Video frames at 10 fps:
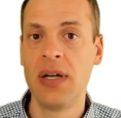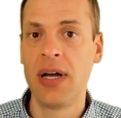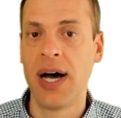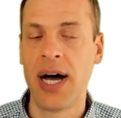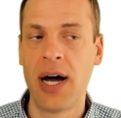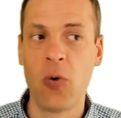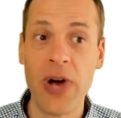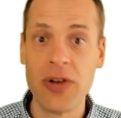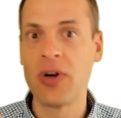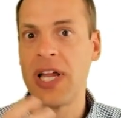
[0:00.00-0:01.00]
when
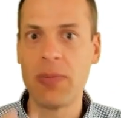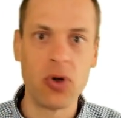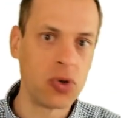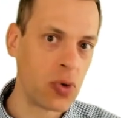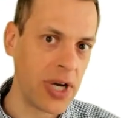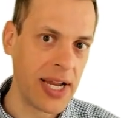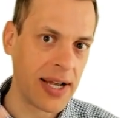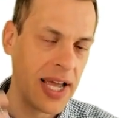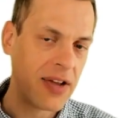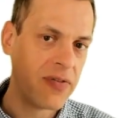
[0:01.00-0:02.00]
you're able to create
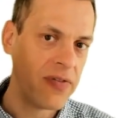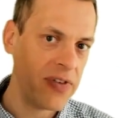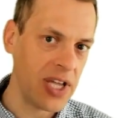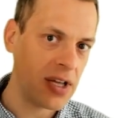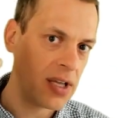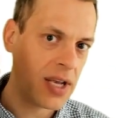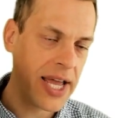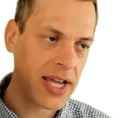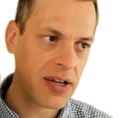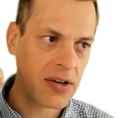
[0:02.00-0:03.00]
like
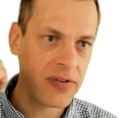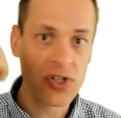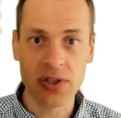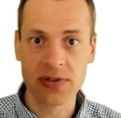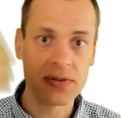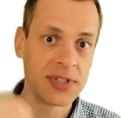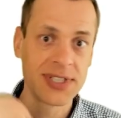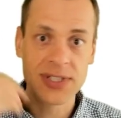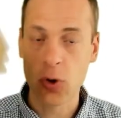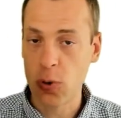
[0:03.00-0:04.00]
vision
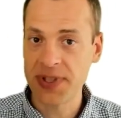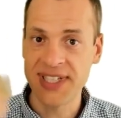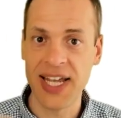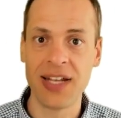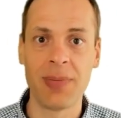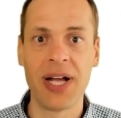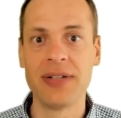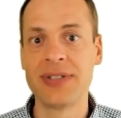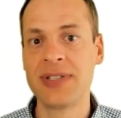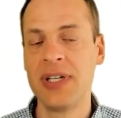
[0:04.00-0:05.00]
scope
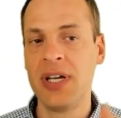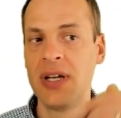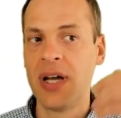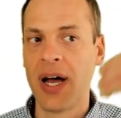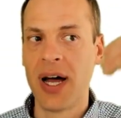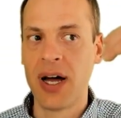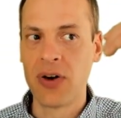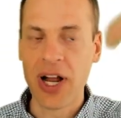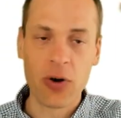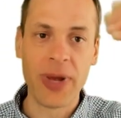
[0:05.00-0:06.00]
statements,
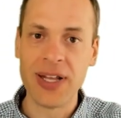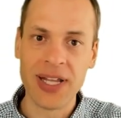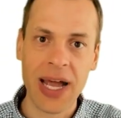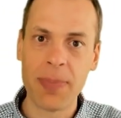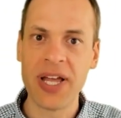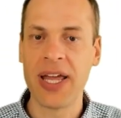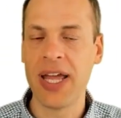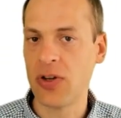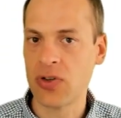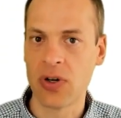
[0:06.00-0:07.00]
recommending
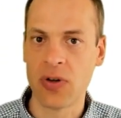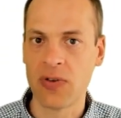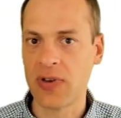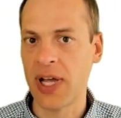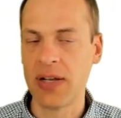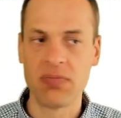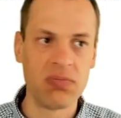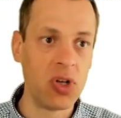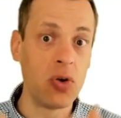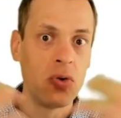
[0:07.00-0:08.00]
applications, and
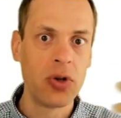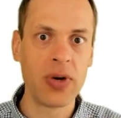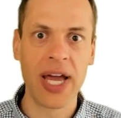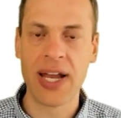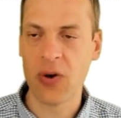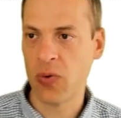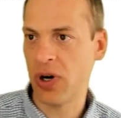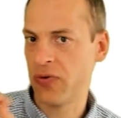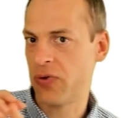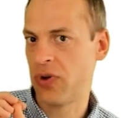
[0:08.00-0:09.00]
you can have one
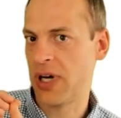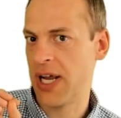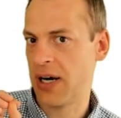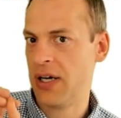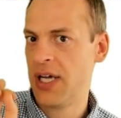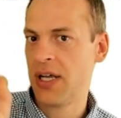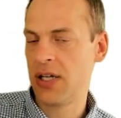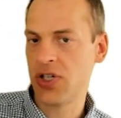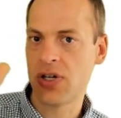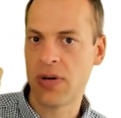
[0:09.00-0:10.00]
for their
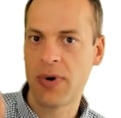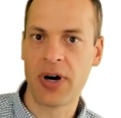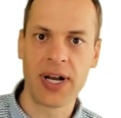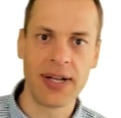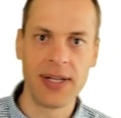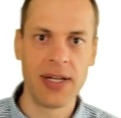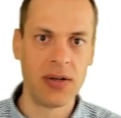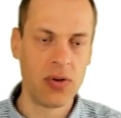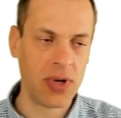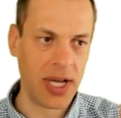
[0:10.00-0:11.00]
digital marketing,
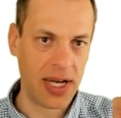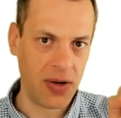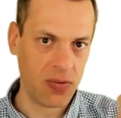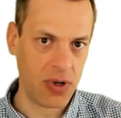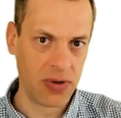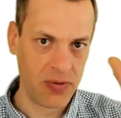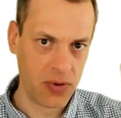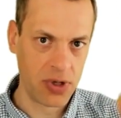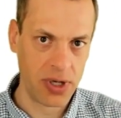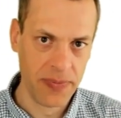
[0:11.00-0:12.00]
you can have one
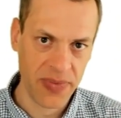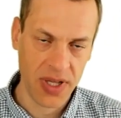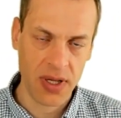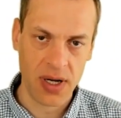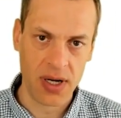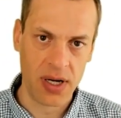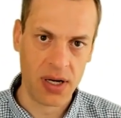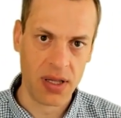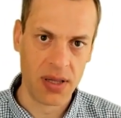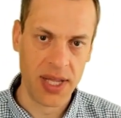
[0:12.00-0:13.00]
for
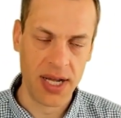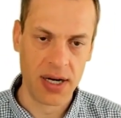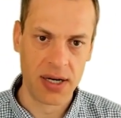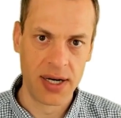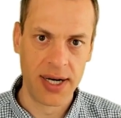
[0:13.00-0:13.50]
their